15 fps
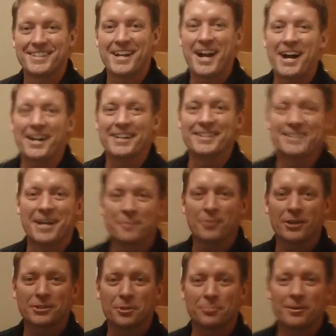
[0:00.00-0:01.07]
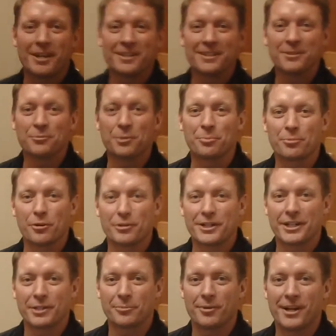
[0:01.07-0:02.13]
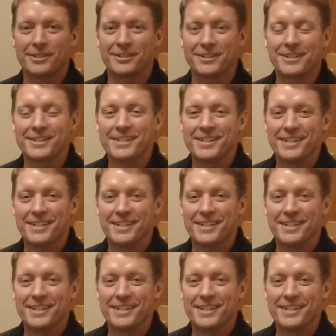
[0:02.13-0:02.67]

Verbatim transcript: Hi, I'm Dr. Bradley with Pro Chiropractic,